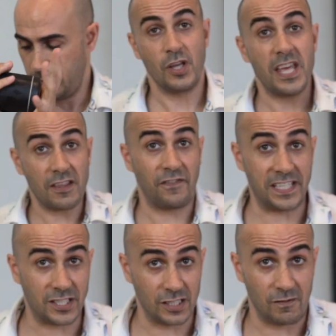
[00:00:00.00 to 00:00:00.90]
So they're the
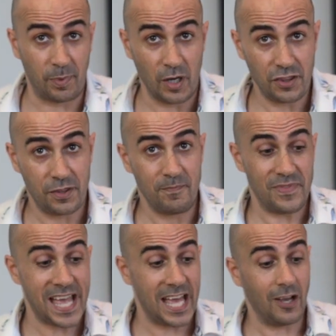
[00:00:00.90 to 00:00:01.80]
features of both.
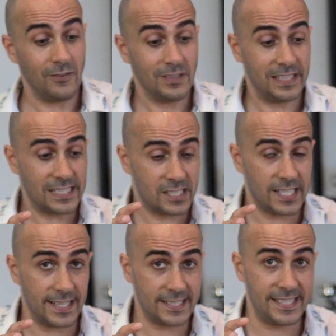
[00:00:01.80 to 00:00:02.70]
Now, let's
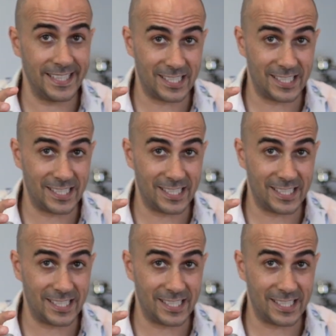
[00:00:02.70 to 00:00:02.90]
test the